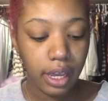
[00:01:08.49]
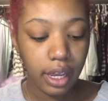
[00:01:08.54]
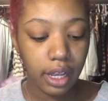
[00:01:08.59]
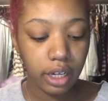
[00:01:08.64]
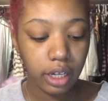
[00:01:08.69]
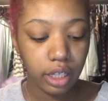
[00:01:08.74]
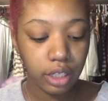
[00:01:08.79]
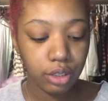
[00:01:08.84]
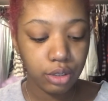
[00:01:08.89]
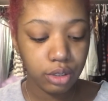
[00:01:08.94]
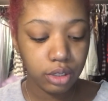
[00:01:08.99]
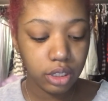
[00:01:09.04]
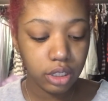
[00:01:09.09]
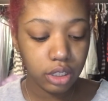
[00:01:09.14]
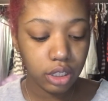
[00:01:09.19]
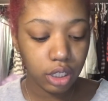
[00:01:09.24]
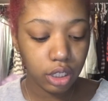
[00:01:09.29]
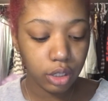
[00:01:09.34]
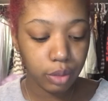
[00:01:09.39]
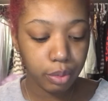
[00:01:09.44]
And I use
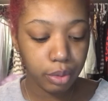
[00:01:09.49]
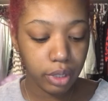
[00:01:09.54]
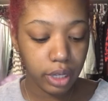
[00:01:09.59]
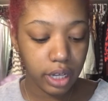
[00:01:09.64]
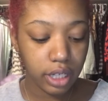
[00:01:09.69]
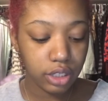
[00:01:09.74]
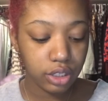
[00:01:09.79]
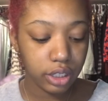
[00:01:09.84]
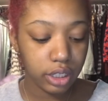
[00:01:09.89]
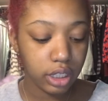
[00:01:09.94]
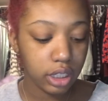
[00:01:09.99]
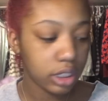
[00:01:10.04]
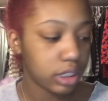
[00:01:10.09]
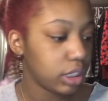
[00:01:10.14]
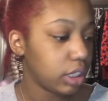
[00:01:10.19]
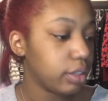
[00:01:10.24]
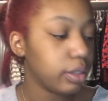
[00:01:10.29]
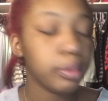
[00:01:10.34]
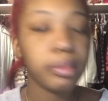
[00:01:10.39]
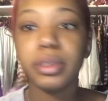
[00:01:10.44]
this herbal hydrating
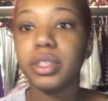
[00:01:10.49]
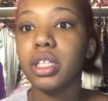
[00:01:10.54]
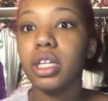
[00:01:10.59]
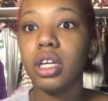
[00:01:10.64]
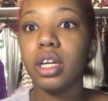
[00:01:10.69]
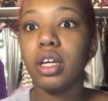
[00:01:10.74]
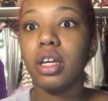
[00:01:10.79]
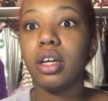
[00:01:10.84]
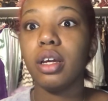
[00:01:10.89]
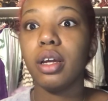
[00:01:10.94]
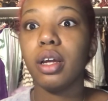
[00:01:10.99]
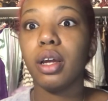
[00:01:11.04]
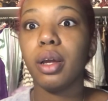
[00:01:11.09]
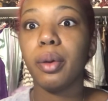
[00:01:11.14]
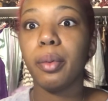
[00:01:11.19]
serum to